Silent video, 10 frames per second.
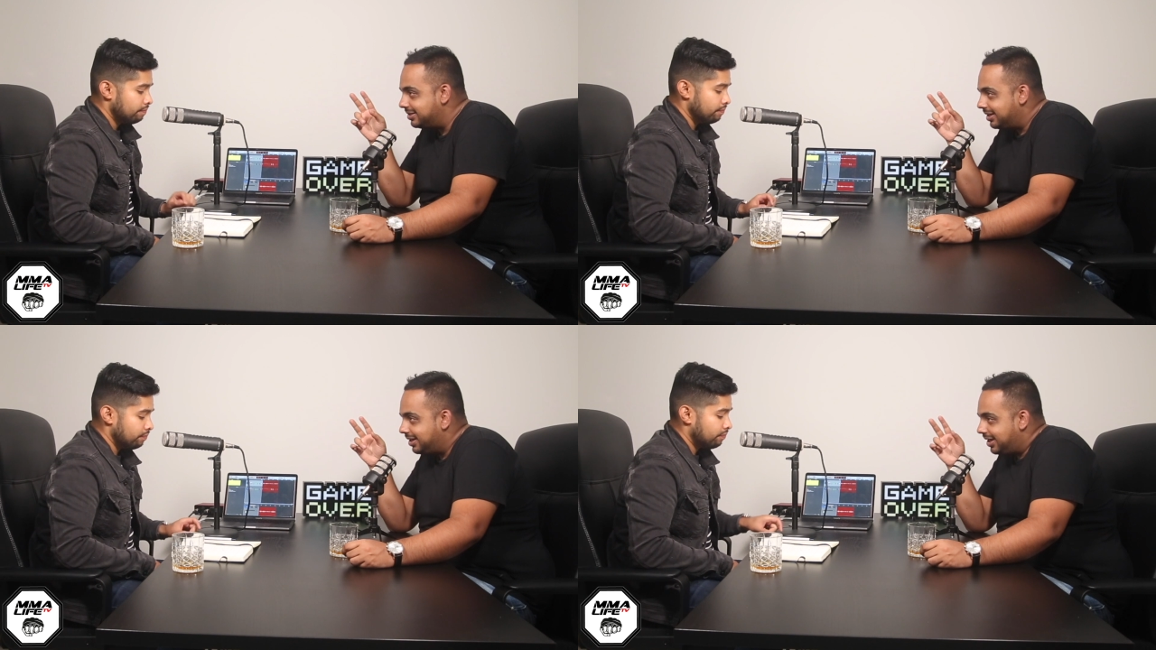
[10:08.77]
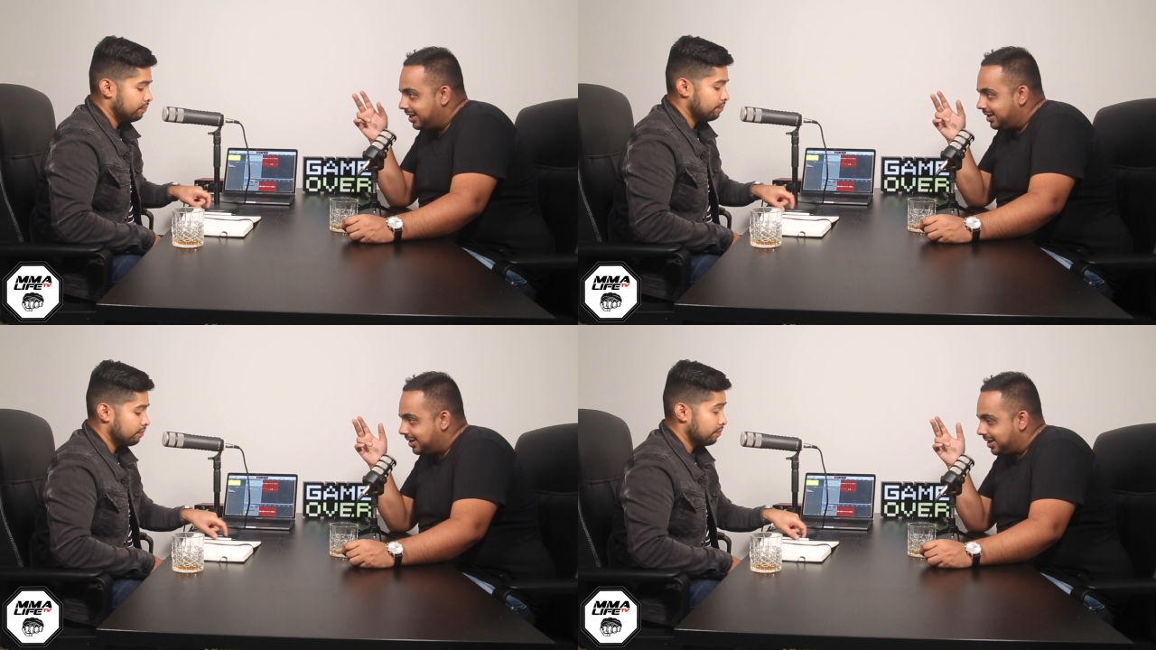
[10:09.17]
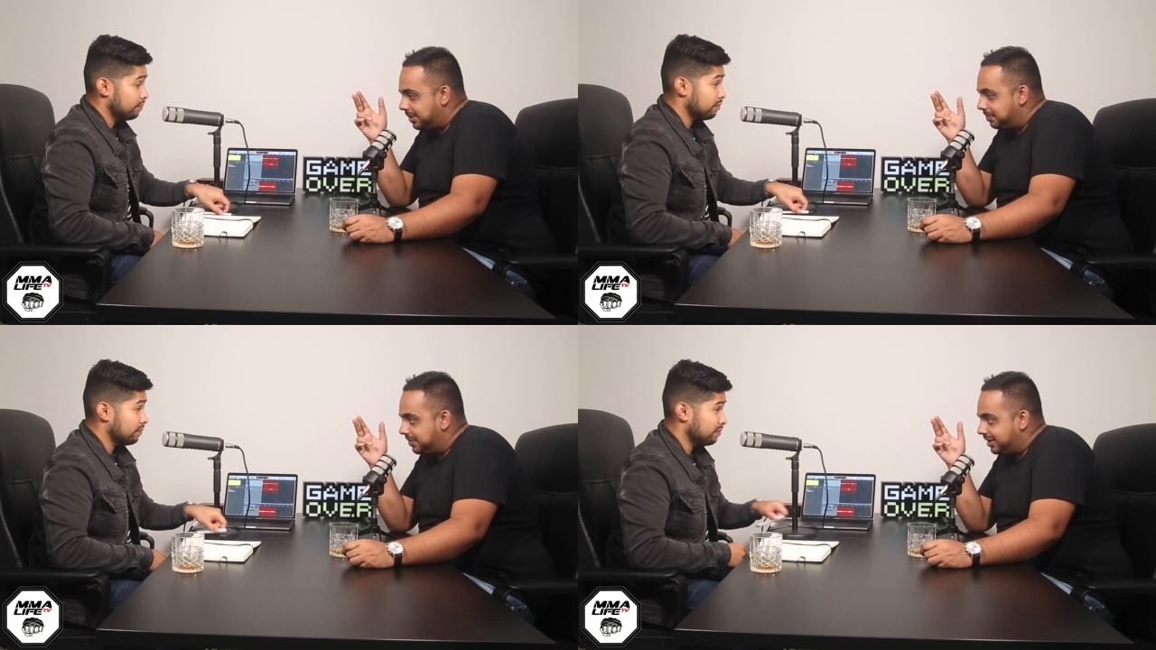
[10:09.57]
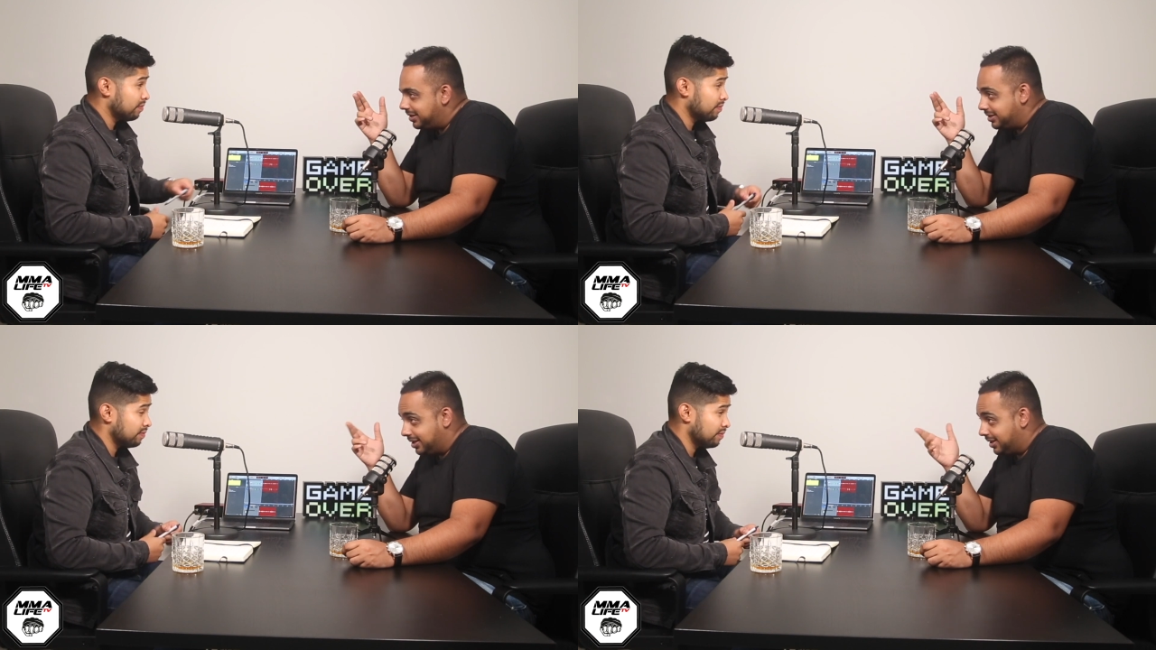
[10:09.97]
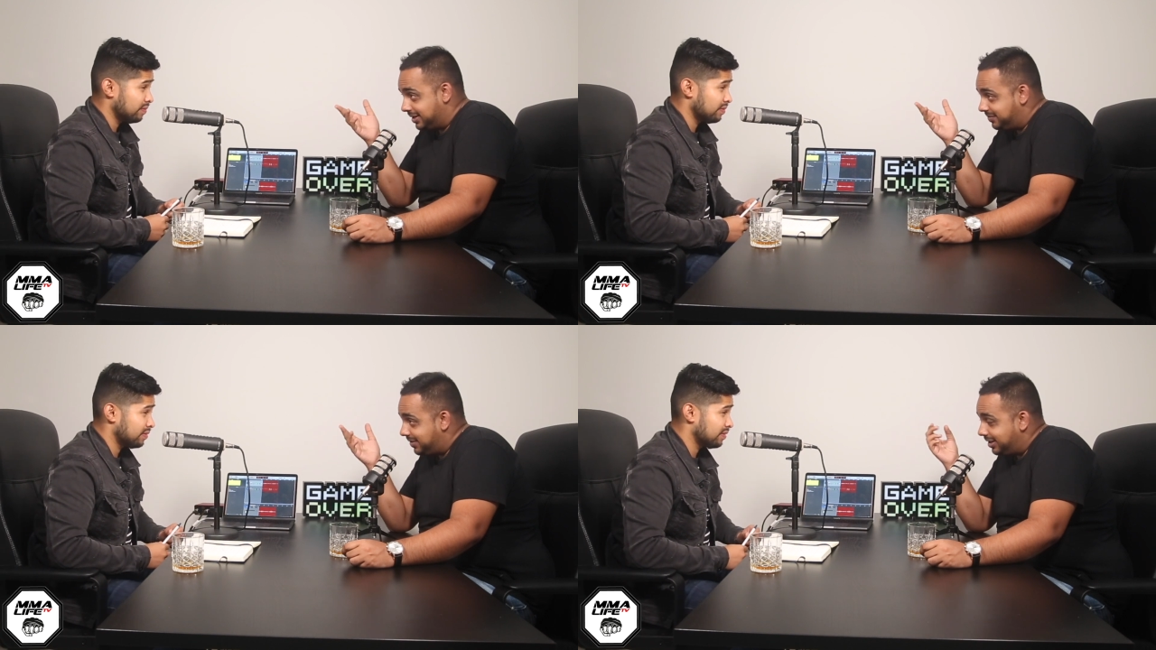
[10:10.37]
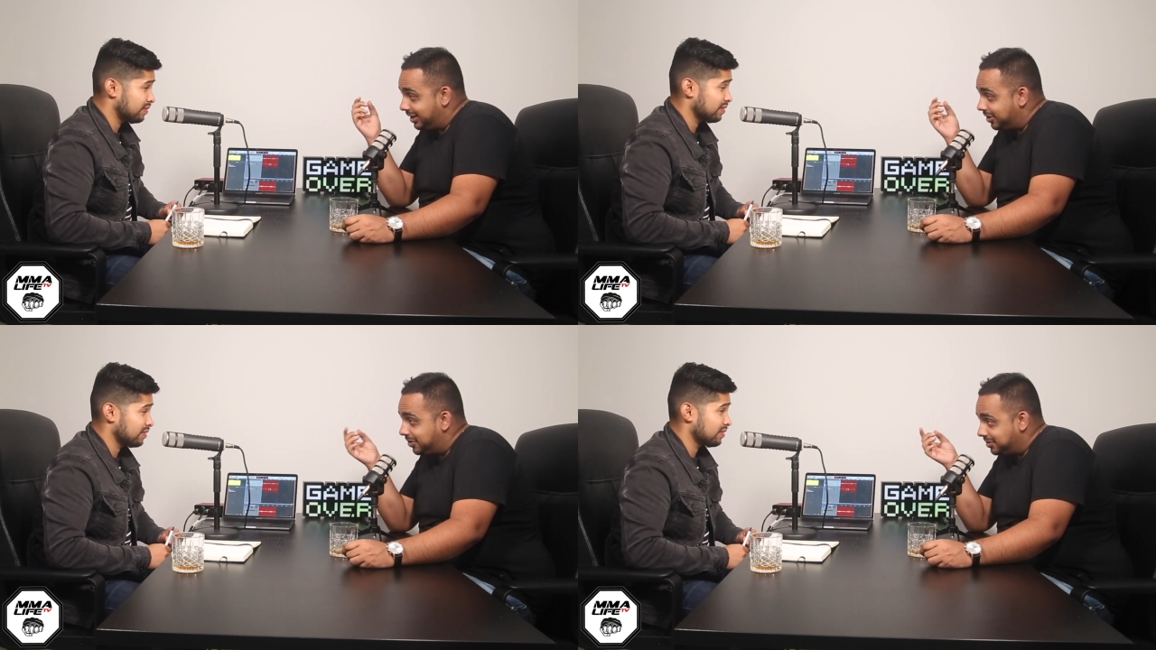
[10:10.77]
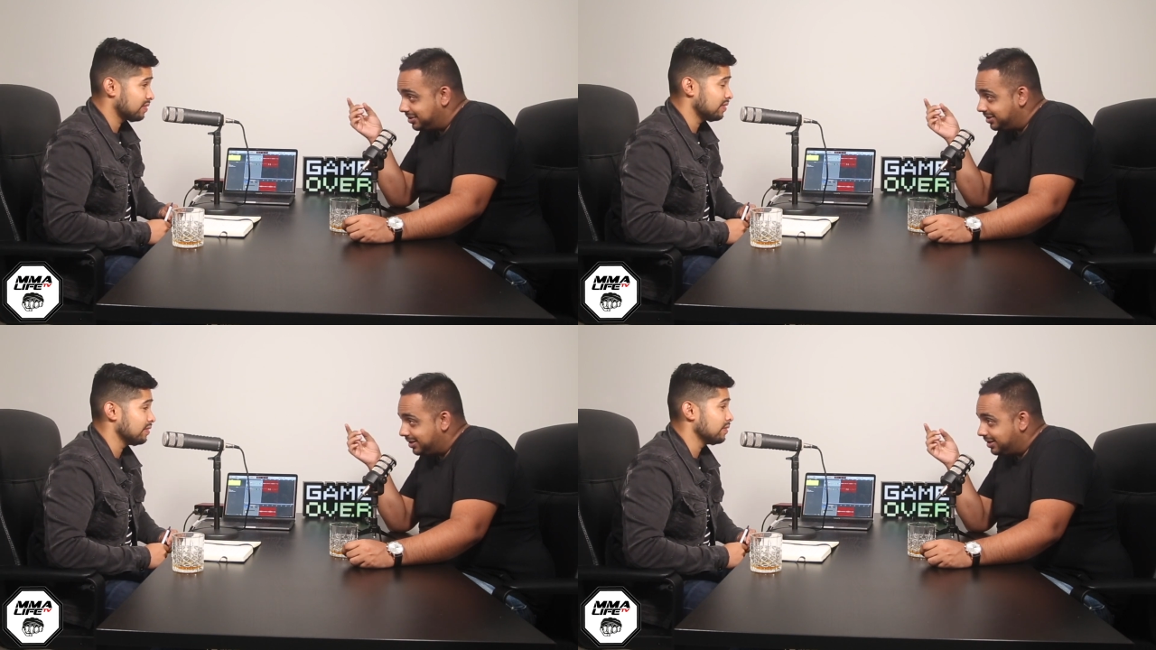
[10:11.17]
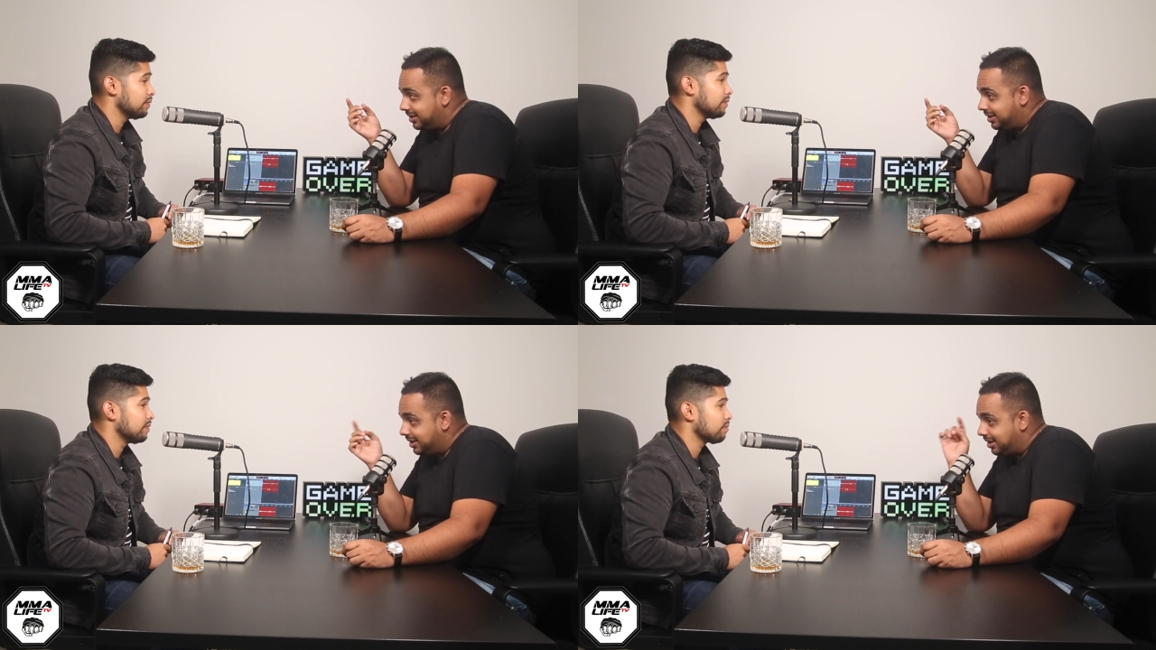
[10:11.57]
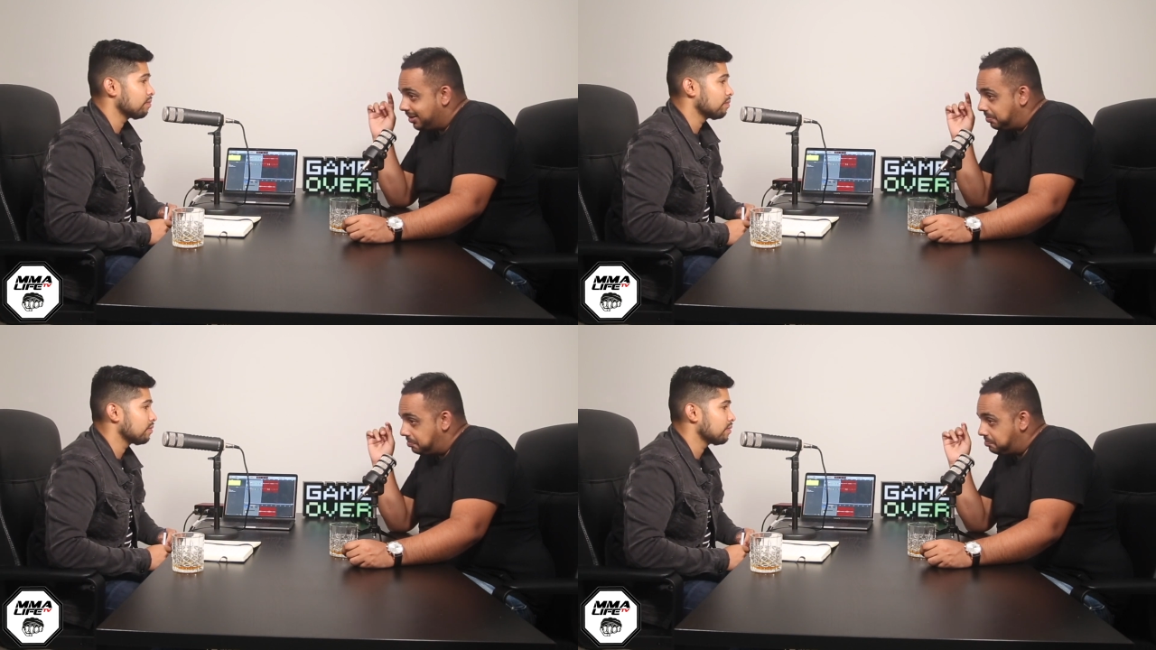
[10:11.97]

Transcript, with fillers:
Speaker 1: mm. um, and he, the last fight he lost, mm. um,